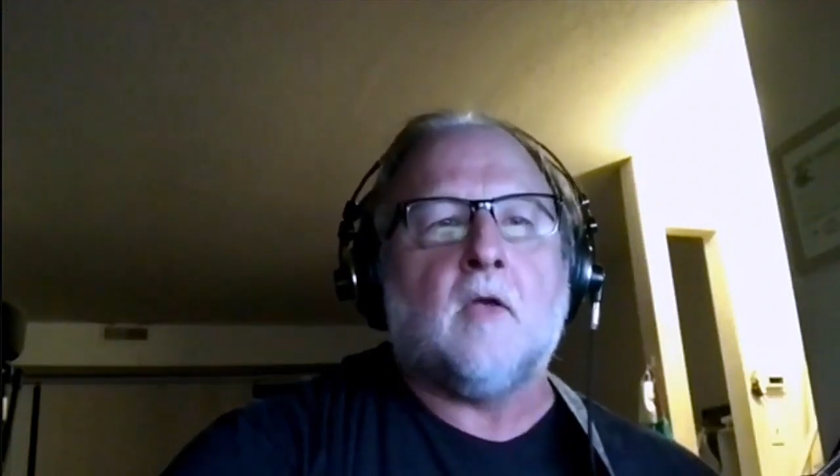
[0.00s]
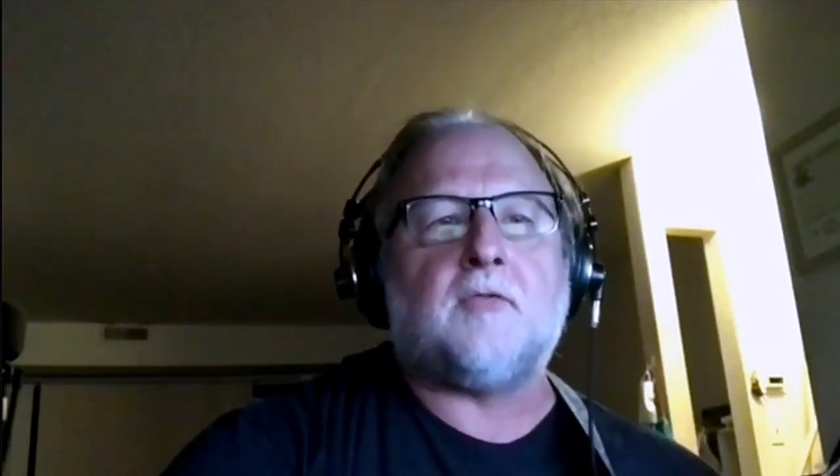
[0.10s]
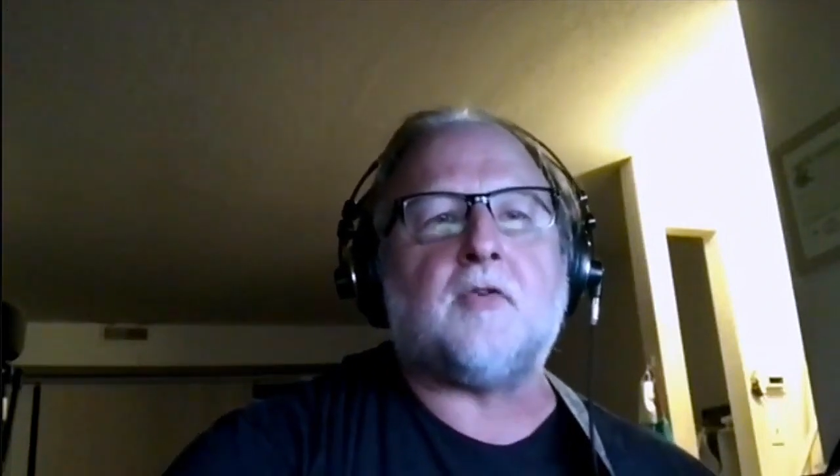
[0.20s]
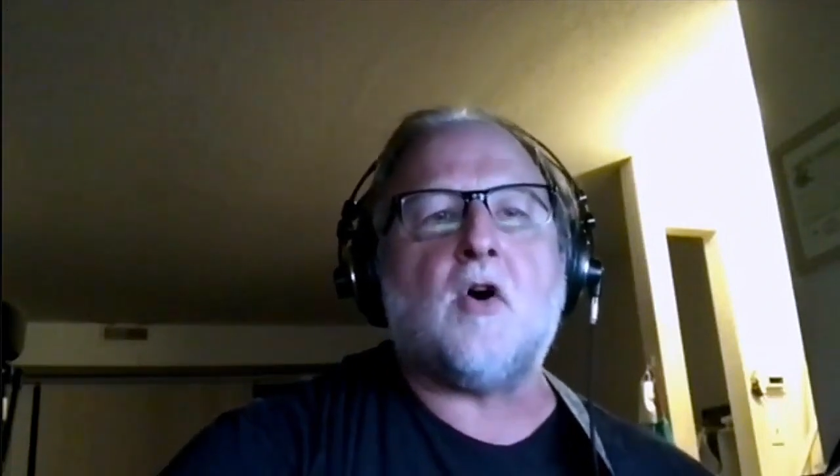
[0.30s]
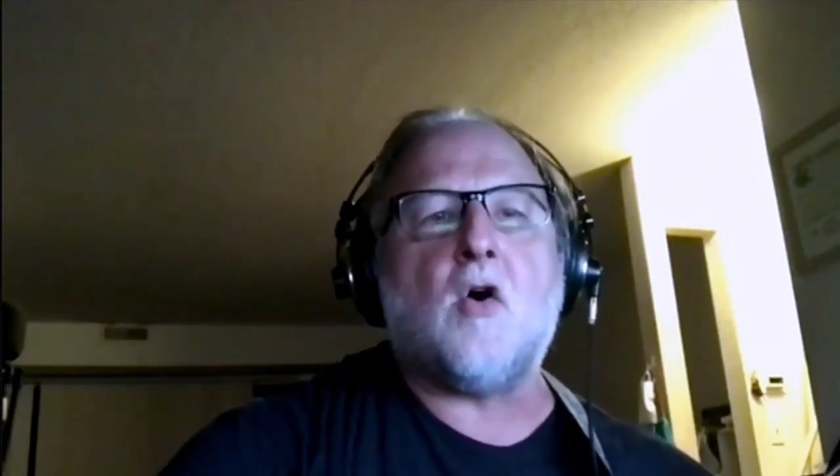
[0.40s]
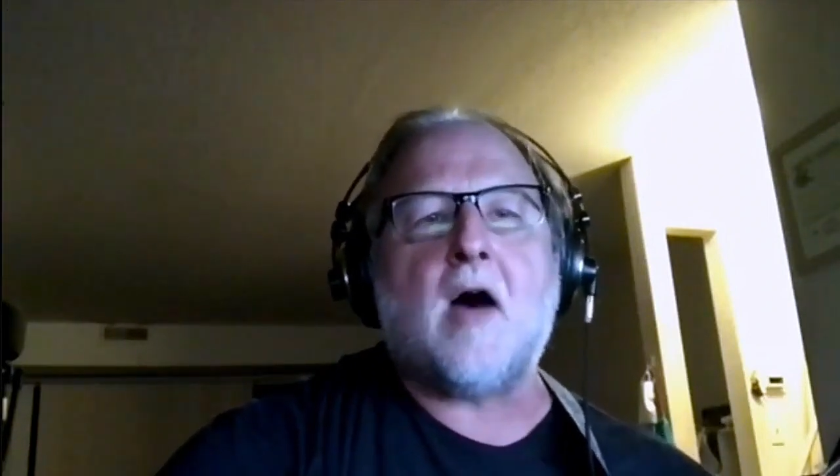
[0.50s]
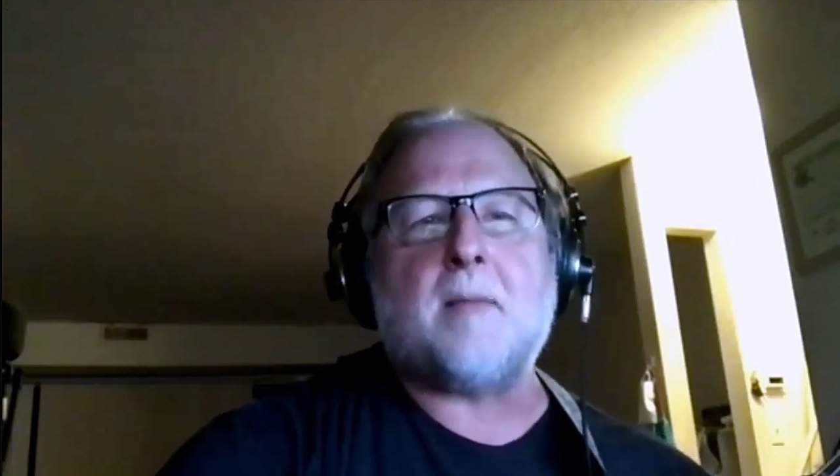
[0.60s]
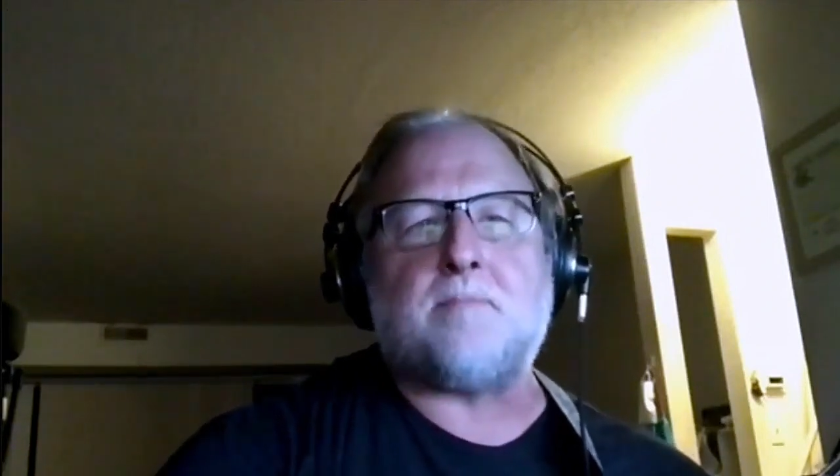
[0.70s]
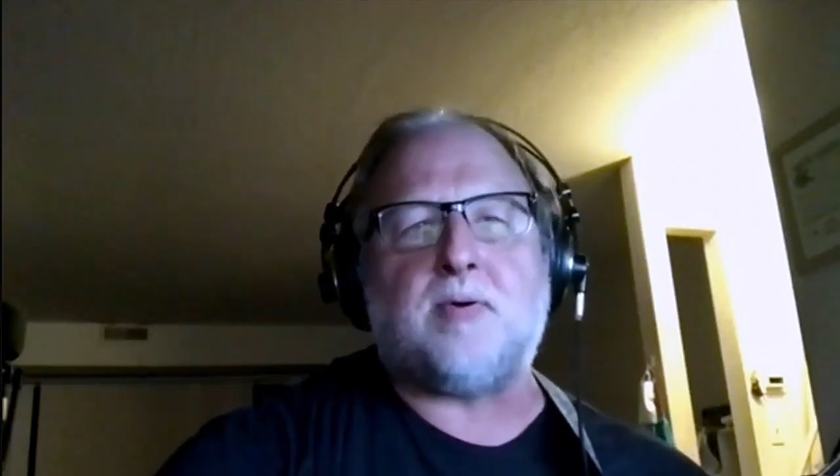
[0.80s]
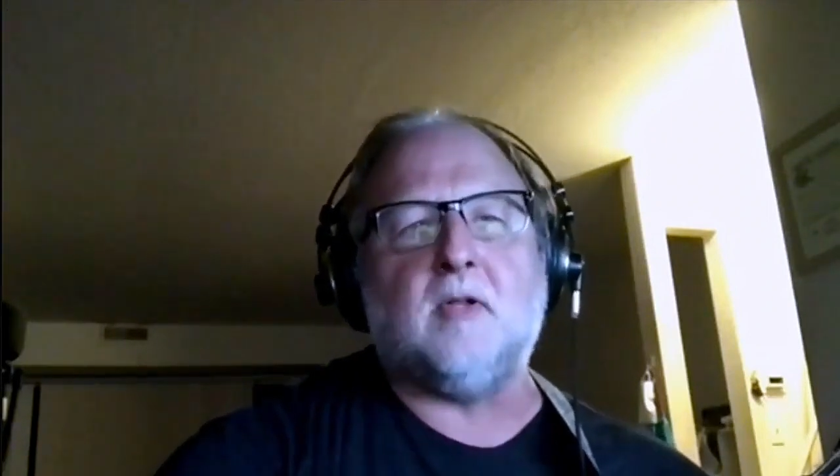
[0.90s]
So
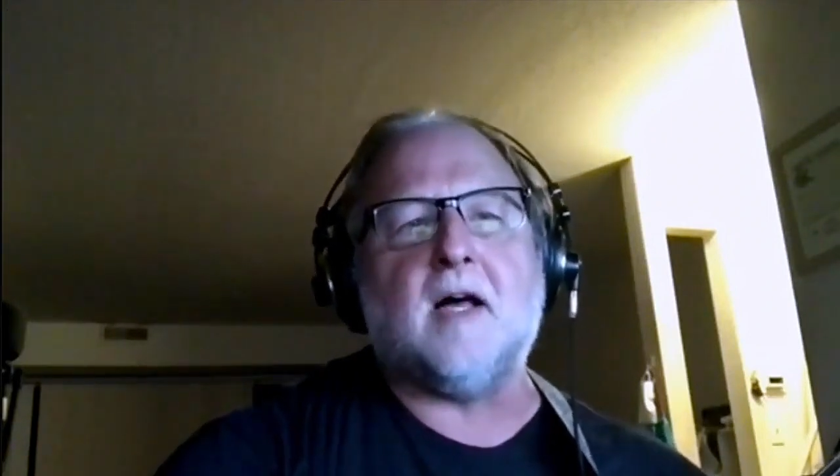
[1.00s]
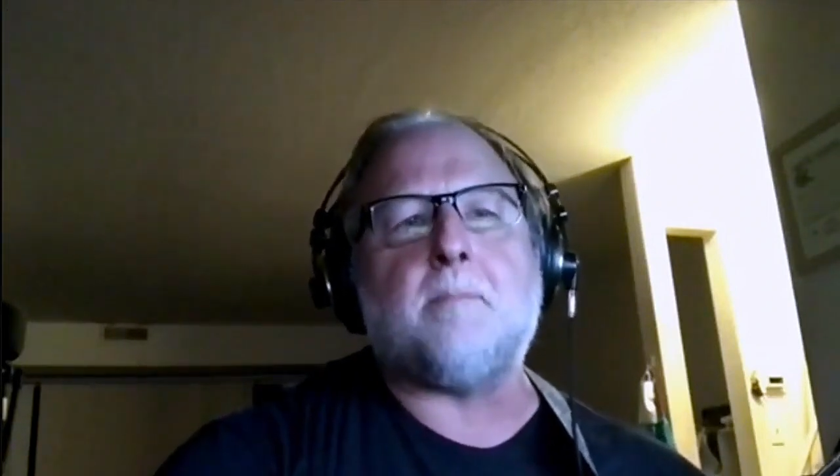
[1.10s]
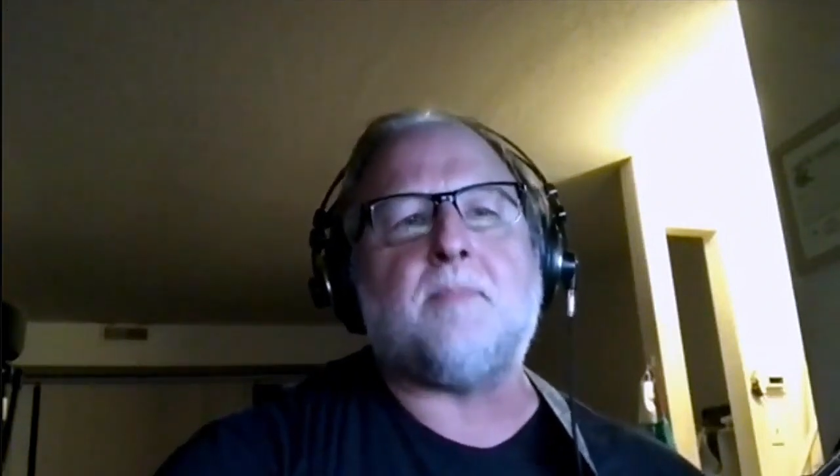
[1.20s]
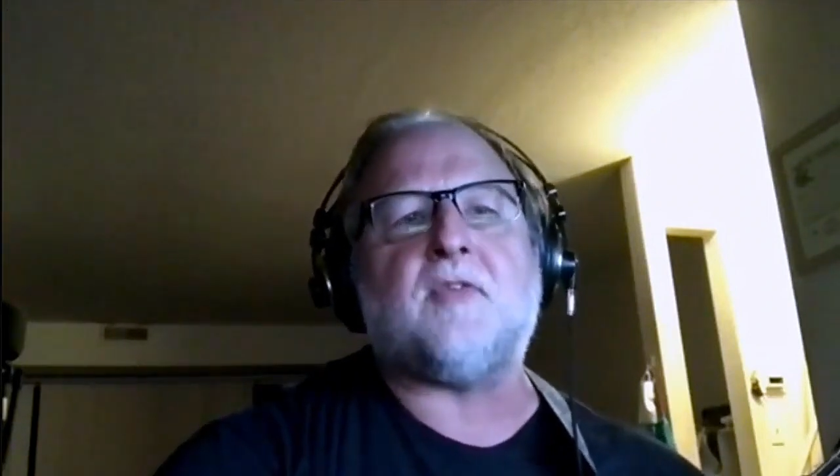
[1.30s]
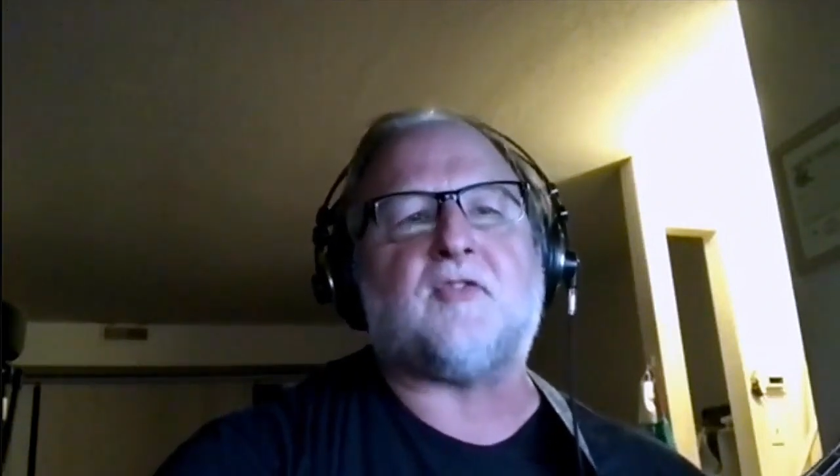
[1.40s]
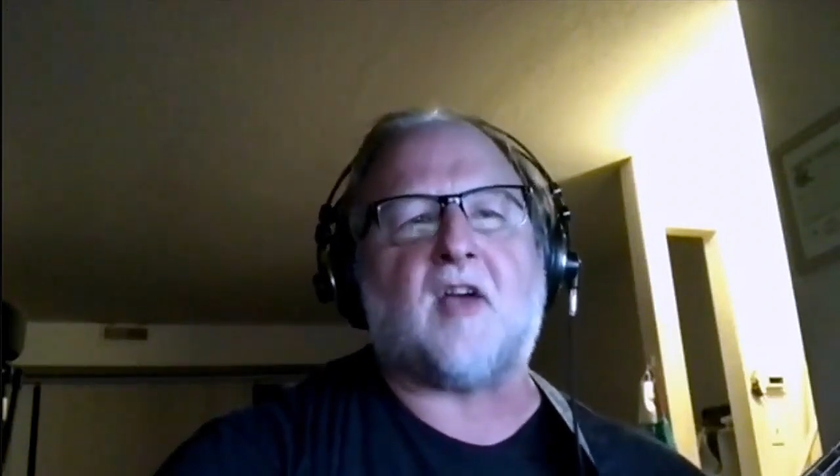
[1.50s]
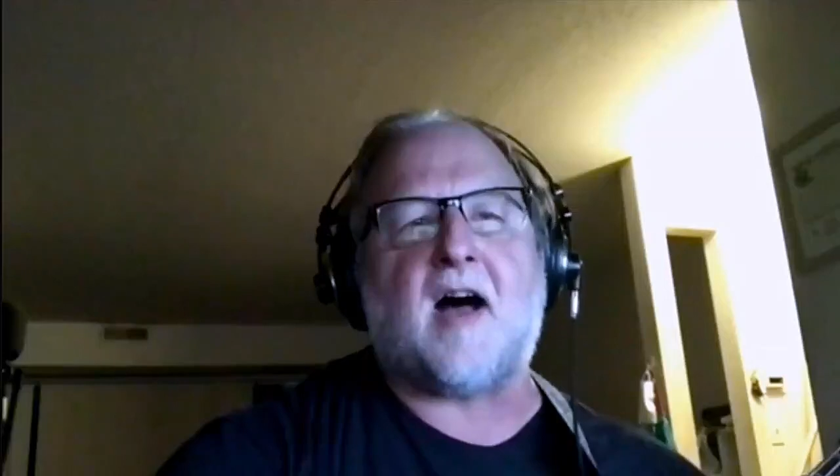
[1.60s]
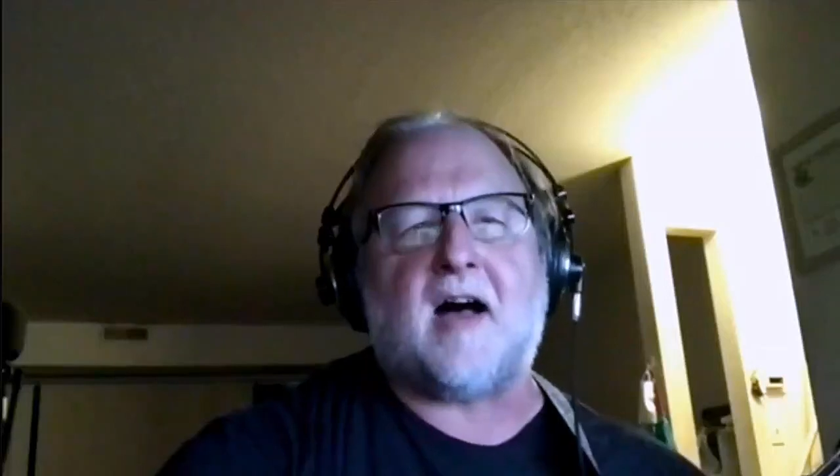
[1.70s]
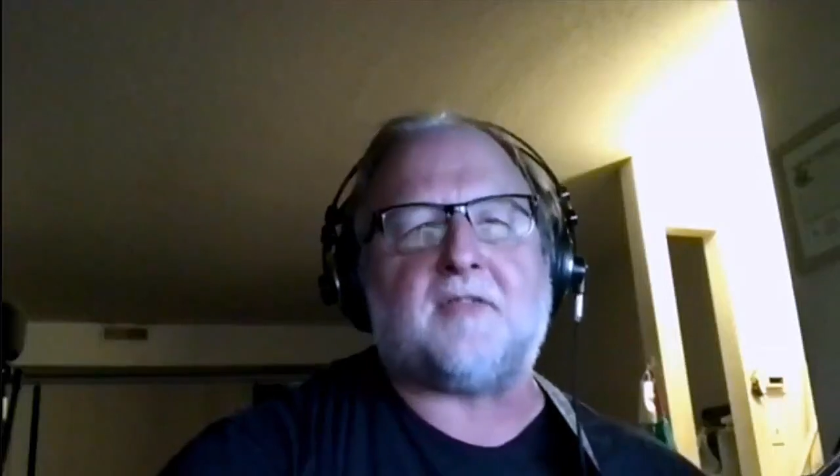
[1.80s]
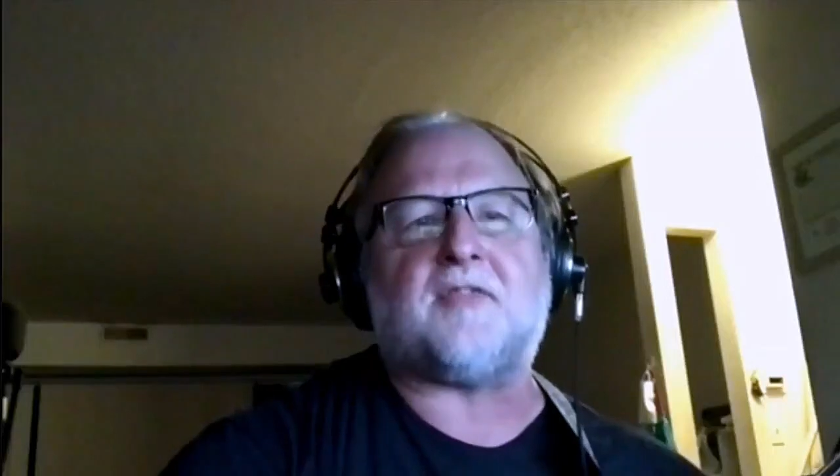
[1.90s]
I pull up the
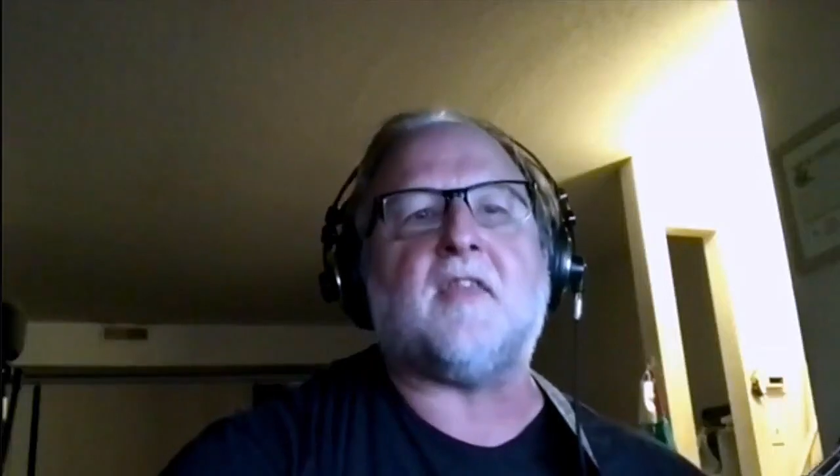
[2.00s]
charts